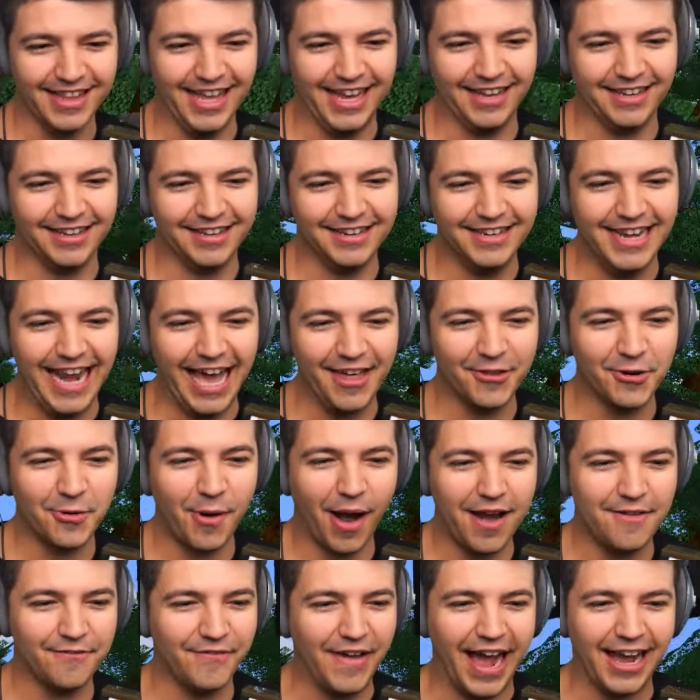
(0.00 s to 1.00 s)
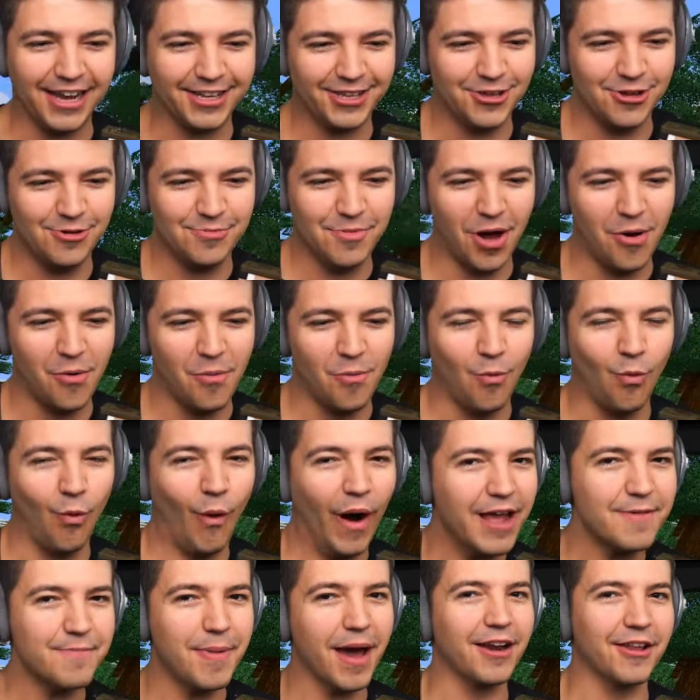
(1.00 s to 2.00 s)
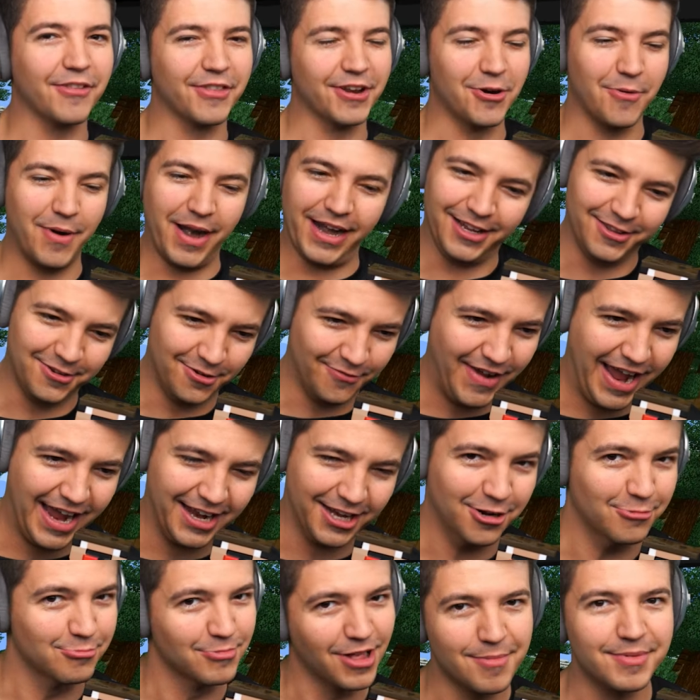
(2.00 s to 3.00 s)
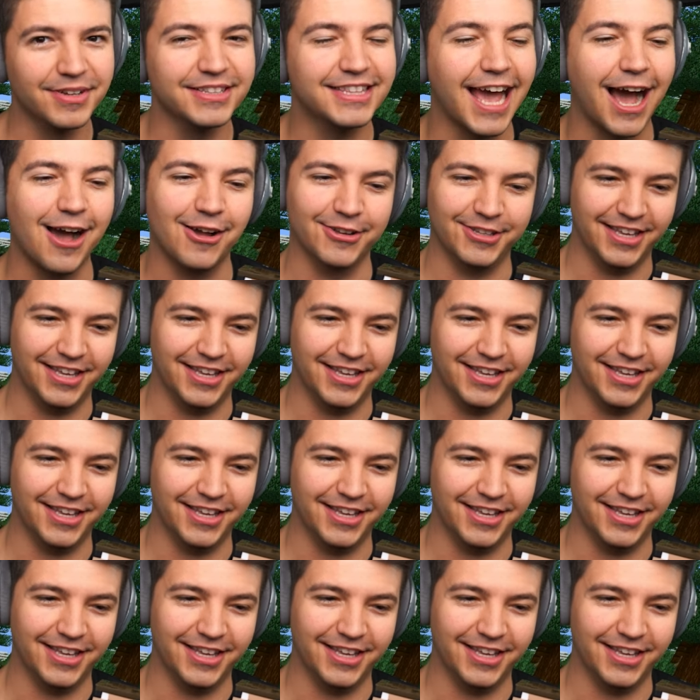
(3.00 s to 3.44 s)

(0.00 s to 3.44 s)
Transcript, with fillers: Like, netherite vacuum, way better than a regular vacuum, let me tell